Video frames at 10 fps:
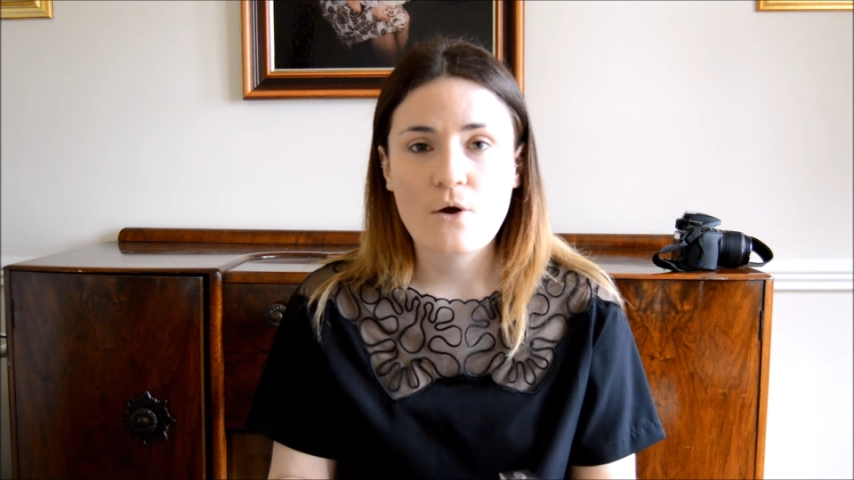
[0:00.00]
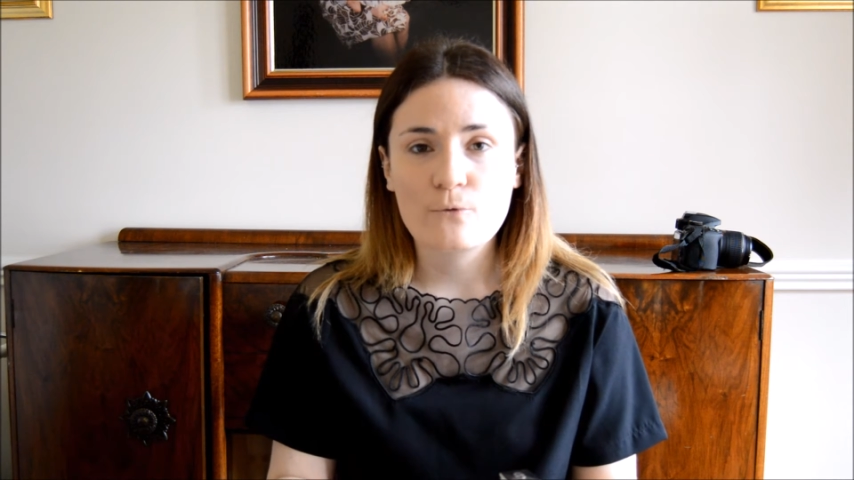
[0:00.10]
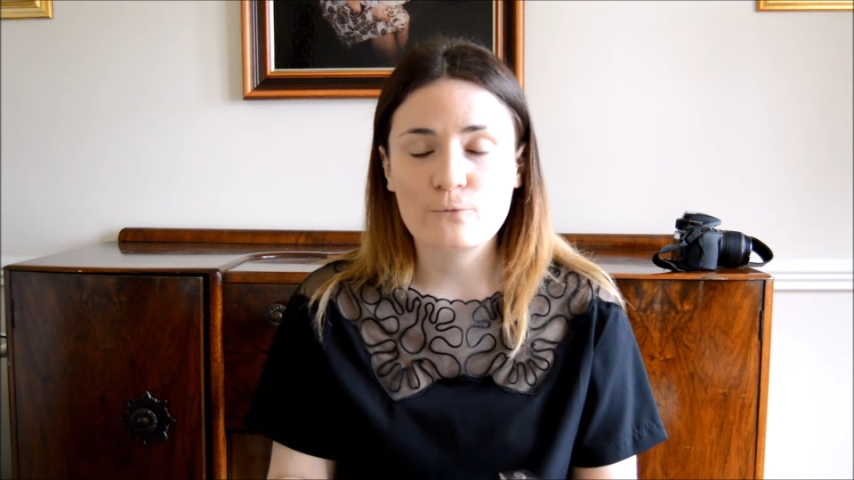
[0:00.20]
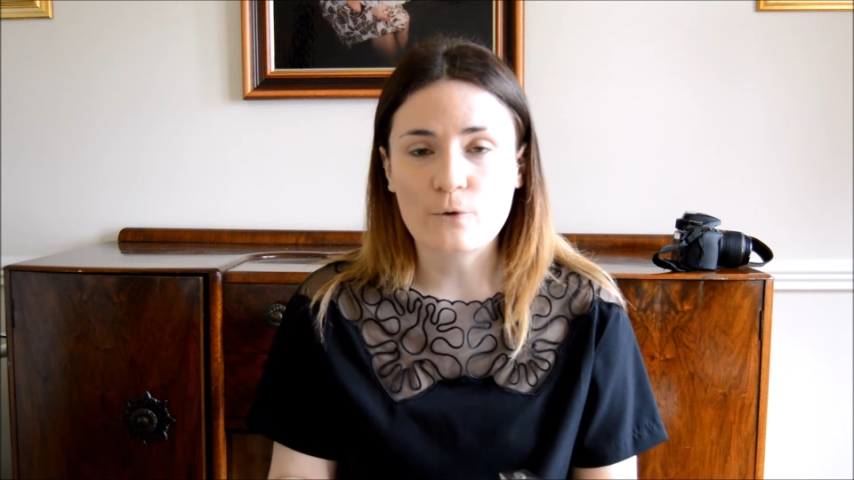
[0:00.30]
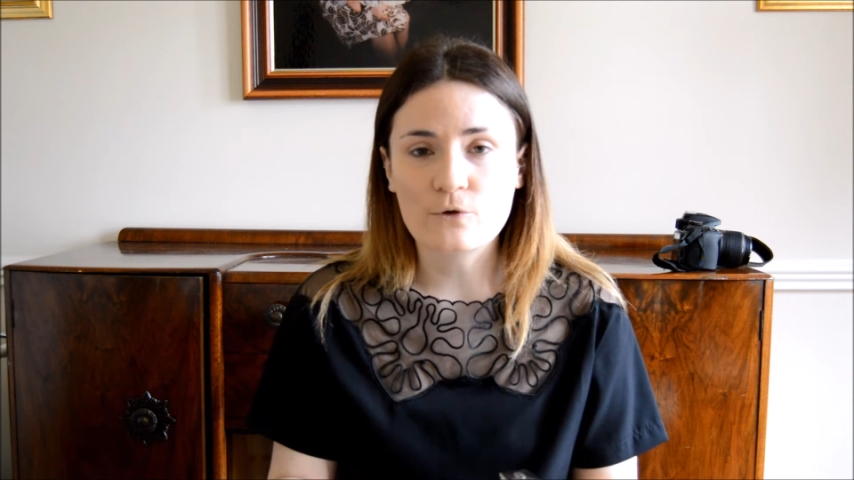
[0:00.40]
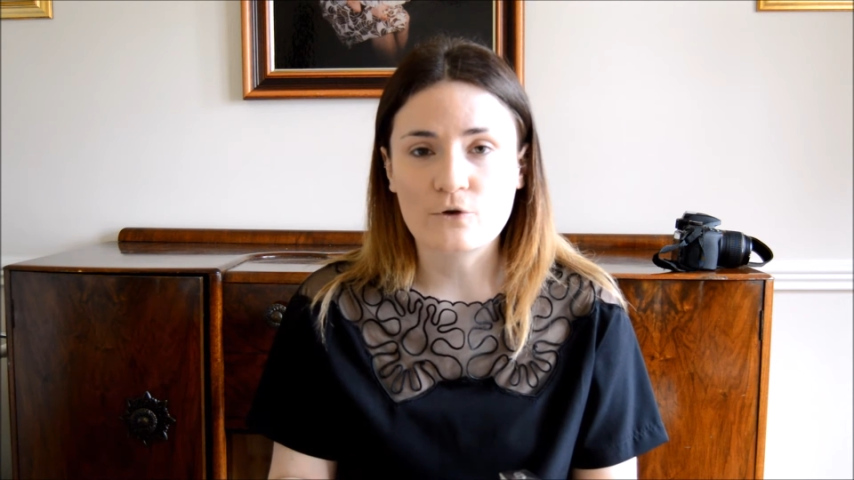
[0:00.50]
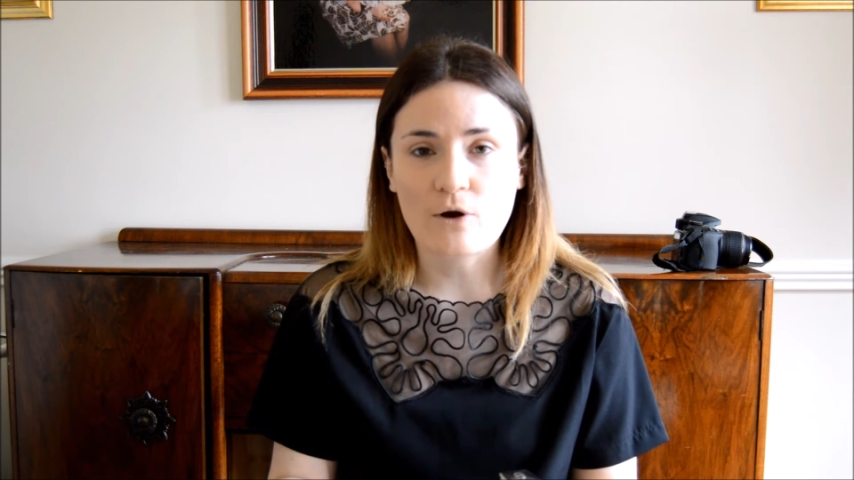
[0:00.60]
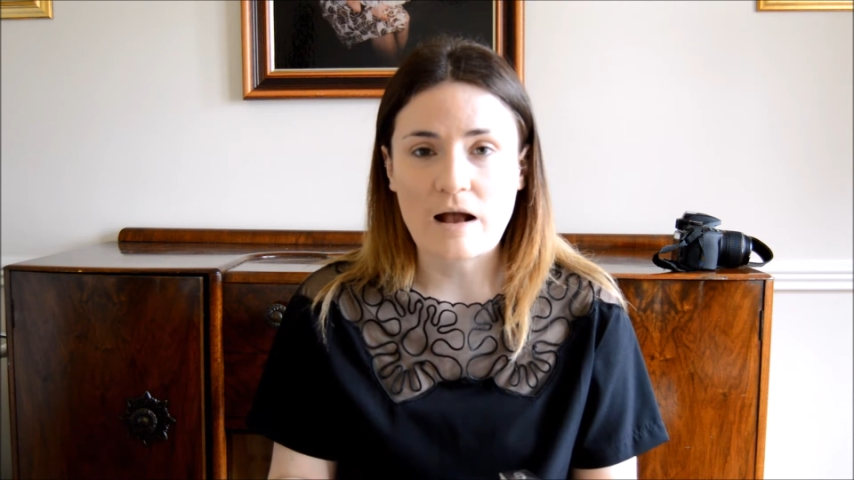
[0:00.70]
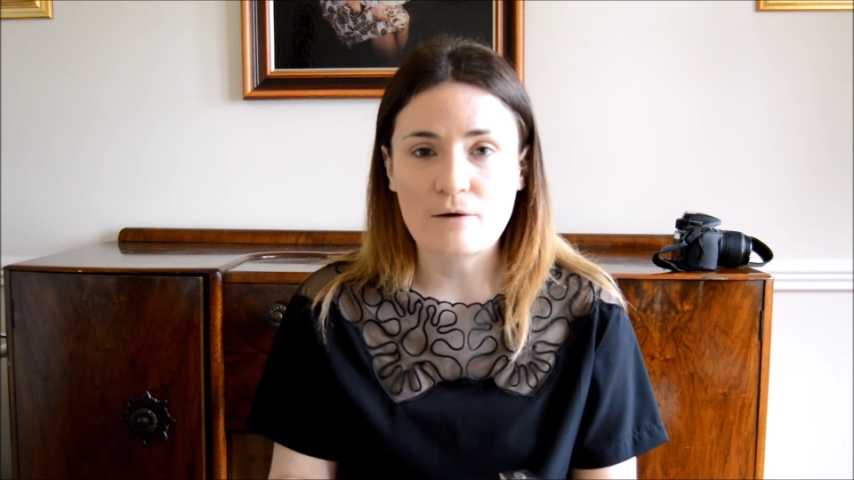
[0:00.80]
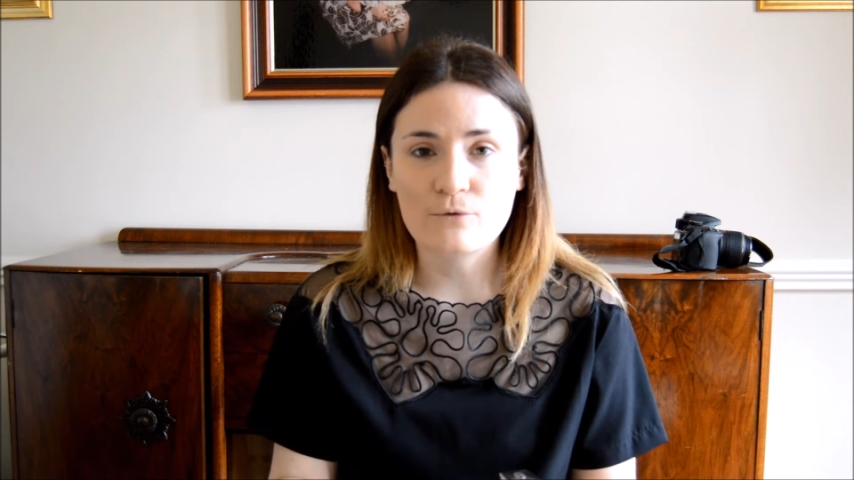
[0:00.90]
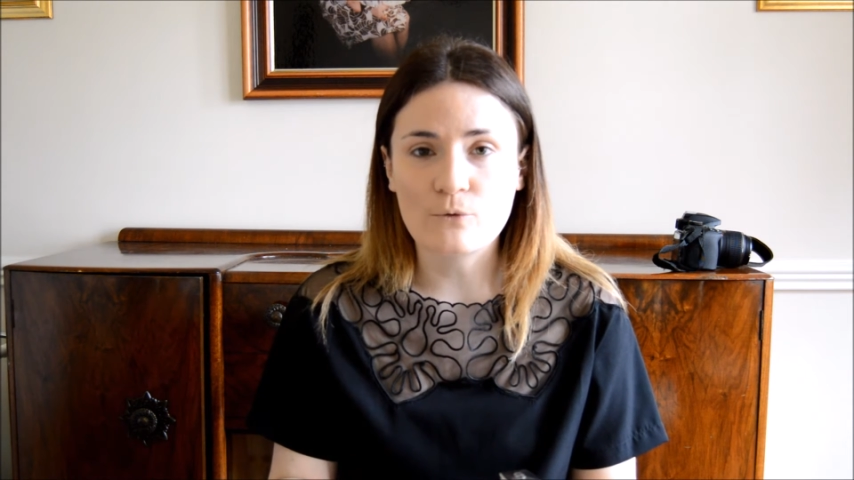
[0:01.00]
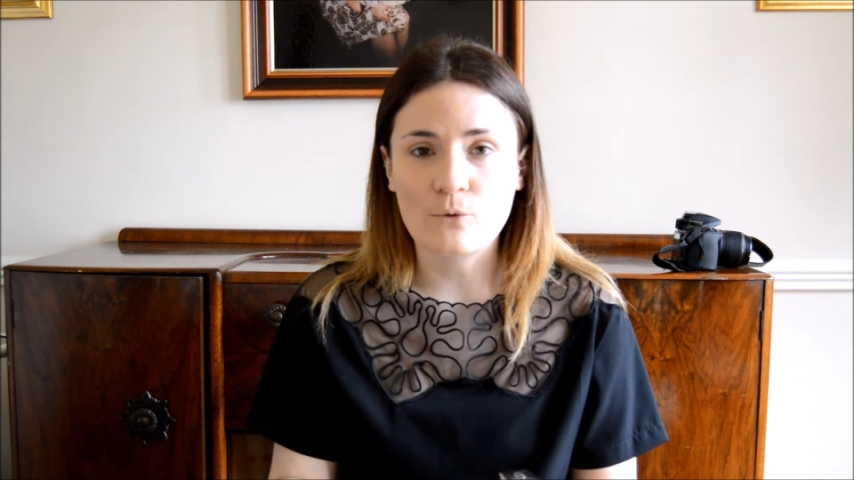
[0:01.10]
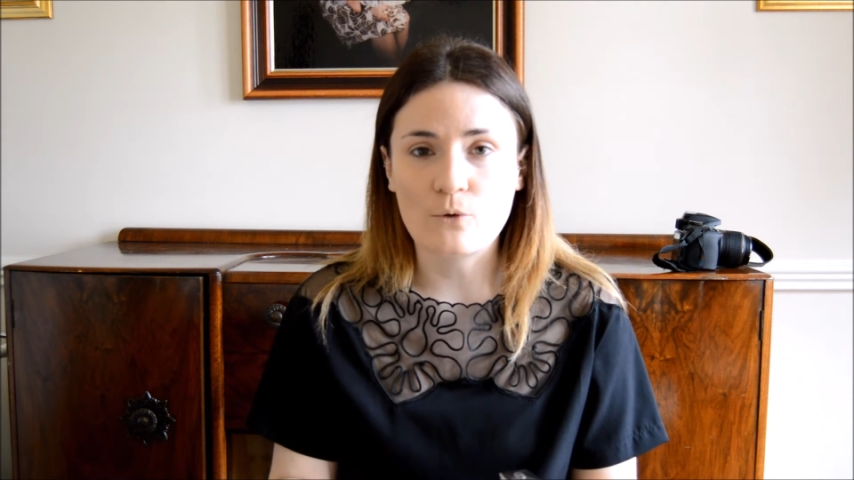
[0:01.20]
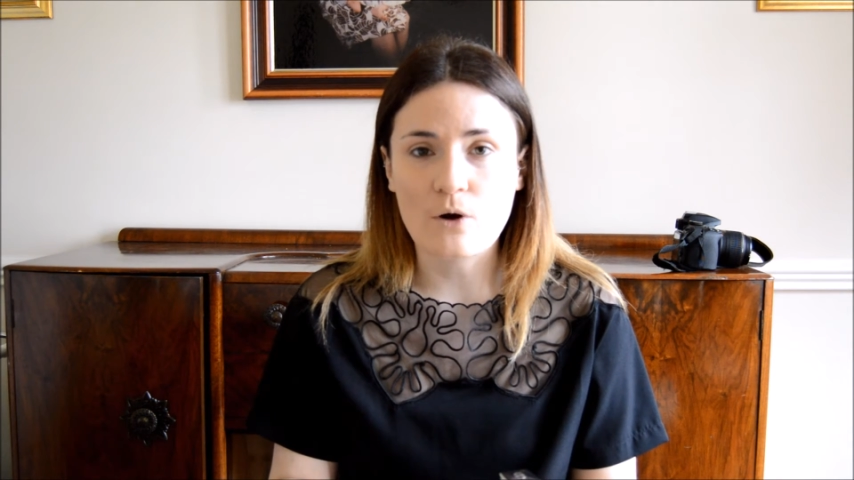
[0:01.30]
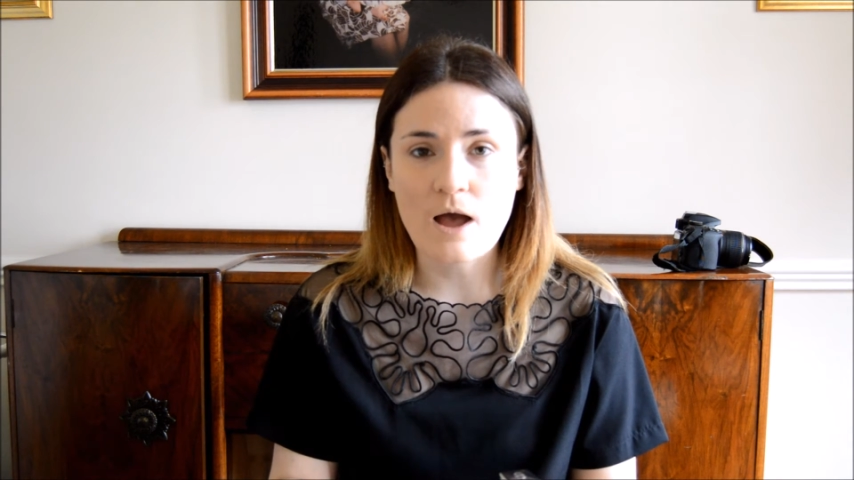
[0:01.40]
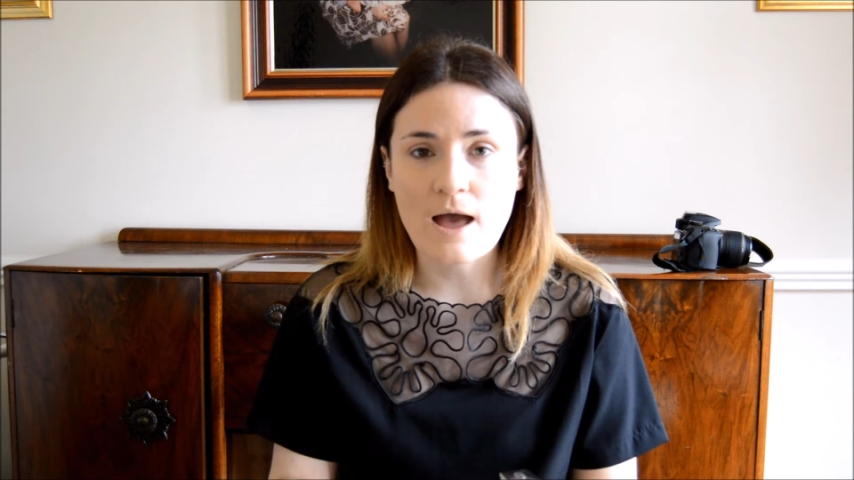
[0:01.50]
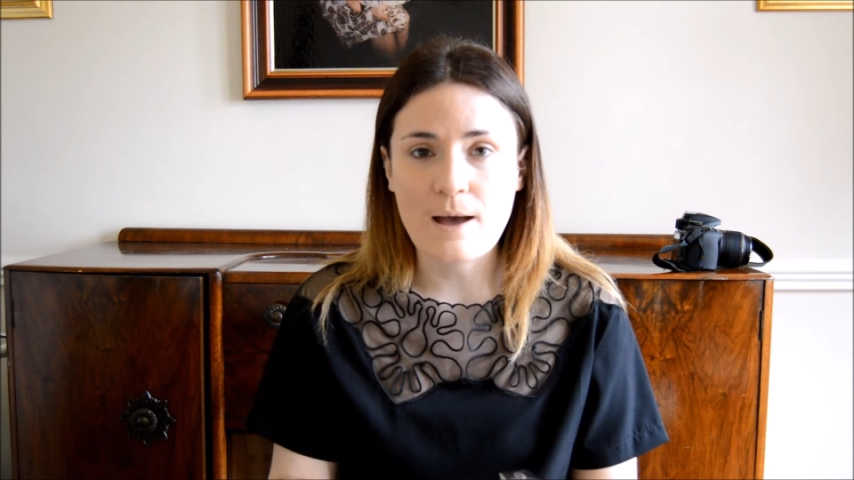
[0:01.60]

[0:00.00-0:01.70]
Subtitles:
photographs or